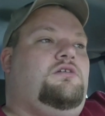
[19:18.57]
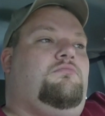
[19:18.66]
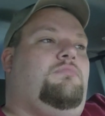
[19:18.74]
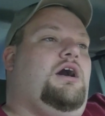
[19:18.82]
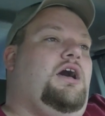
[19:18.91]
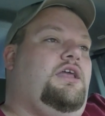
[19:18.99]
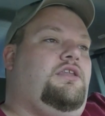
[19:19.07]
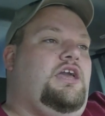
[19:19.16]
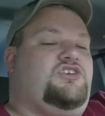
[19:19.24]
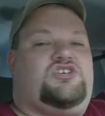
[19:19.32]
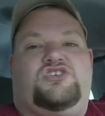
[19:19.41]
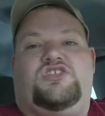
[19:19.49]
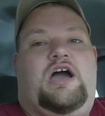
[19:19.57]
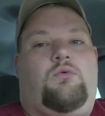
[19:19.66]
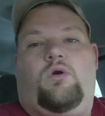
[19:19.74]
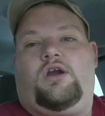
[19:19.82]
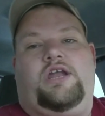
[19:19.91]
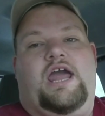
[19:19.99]
but it's just not
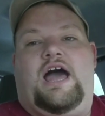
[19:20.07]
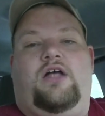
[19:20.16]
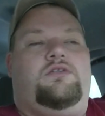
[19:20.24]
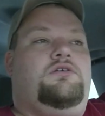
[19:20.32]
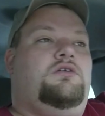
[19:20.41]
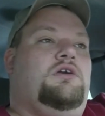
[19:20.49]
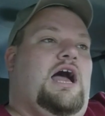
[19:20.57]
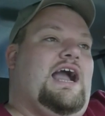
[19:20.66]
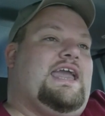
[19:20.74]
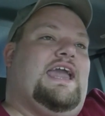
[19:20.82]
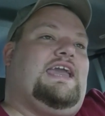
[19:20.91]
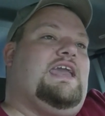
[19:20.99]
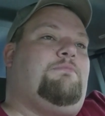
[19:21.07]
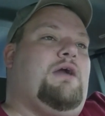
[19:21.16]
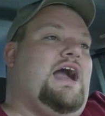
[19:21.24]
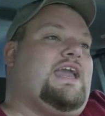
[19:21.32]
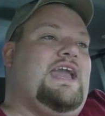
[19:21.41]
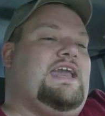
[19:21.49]
working out. I can't keep
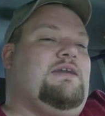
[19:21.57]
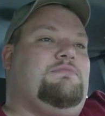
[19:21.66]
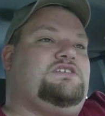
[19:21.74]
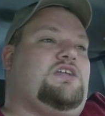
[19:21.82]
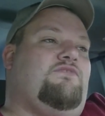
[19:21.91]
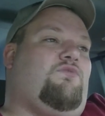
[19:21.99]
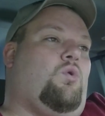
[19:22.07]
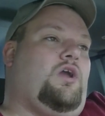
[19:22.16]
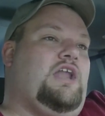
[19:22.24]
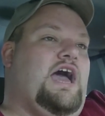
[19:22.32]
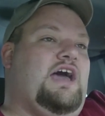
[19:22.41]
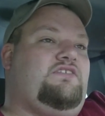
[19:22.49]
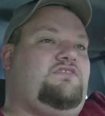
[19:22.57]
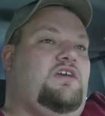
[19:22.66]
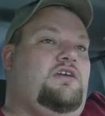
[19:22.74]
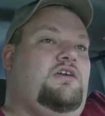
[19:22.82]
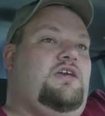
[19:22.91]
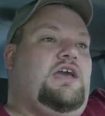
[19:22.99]
my stuff organized.
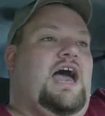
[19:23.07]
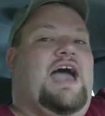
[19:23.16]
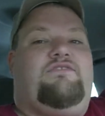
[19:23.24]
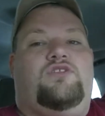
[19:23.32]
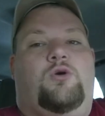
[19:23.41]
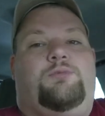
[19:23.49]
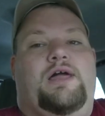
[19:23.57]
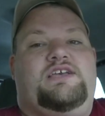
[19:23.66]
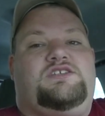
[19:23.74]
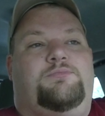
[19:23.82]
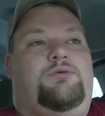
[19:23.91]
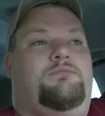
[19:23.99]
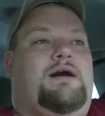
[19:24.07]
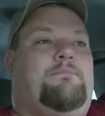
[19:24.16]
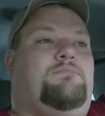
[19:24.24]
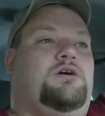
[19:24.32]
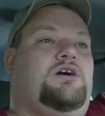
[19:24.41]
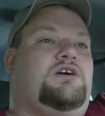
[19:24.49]
I have no place to put my
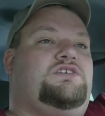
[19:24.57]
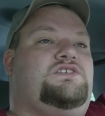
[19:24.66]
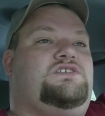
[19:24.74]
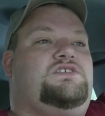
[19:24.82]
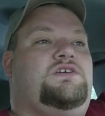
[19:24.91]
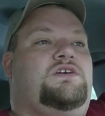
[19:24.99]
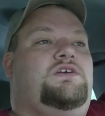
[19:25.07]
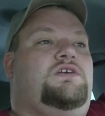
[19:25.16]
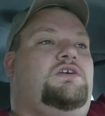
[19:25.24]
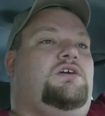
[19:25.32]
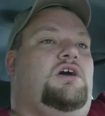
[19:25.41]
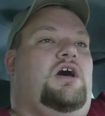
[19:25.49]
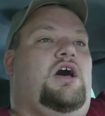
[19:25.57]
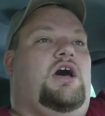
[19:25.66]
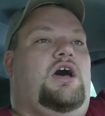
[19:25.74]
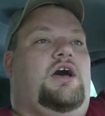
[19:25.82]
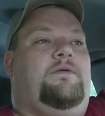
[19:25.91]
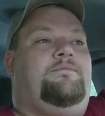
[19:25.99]
books.
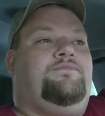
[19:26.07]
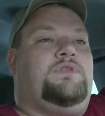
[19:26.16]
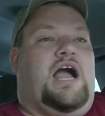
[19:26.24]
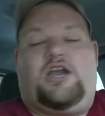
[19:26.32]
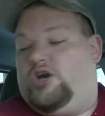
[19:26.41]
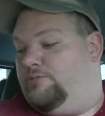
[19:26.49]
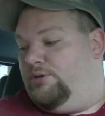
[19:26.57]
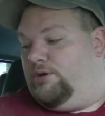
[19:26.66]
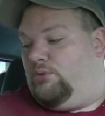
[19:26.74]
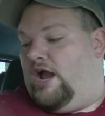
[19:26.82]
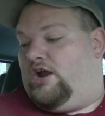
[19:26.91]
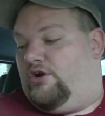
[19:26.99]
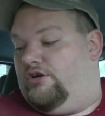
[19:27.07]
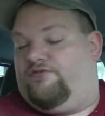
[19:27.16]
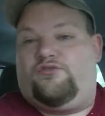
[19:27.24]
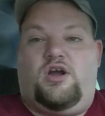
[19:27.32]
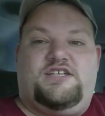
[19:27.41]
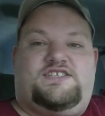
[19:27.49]
I could put them right here in the
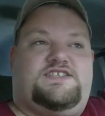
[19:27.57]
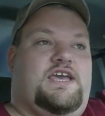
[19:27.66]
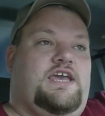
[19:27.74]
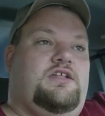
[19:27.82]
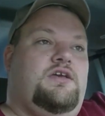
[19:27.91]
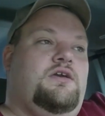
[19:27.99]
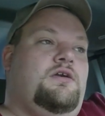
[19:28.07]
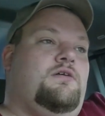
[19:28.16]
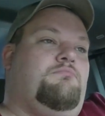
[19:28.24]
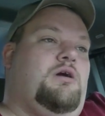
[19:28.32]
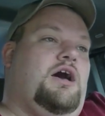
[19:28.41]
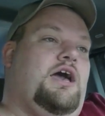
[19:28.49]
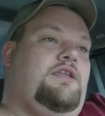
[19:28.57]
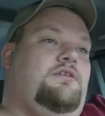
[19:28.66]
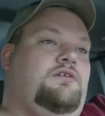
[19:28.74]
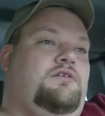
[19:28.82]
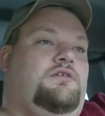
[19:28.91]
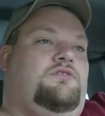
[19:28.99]
front seat, but
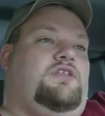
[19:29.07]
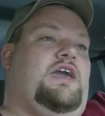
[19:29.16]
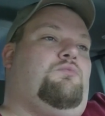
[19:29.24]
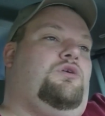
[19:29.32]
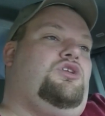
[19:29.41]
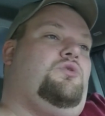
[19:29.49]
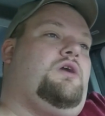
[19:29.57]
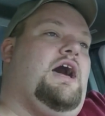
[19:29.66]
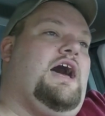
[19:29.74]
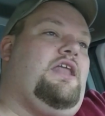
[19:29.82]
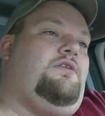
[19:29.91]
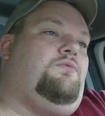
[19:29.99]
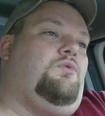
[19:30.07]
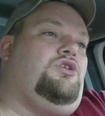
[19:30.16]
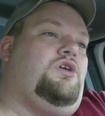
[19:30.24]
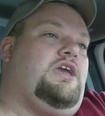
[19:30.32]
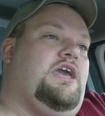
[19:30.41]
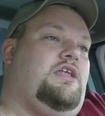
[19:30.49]
then when
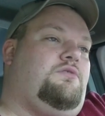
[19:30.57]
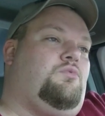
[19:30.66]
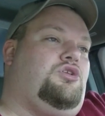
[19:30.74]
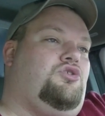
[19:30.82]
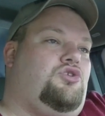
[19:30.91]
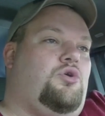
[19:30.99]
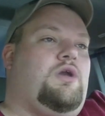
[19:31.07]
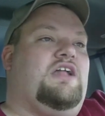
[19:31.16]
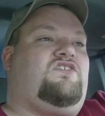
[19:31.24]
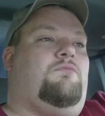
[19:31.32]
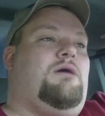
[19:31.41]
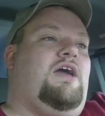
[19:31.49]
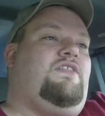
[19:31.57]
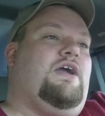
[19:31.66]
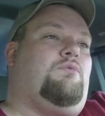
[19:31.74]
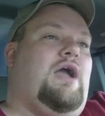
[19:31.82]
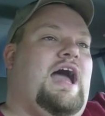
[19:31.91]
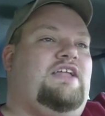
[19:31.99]
you do get somebody
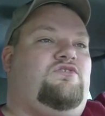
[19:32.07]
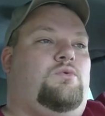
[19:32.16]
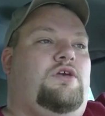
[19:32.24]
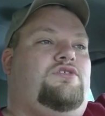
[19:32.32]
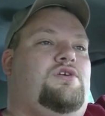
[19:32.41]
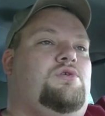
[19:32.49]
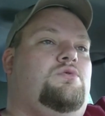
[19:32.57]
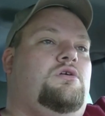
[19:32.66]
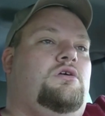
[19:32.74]
that rides with you,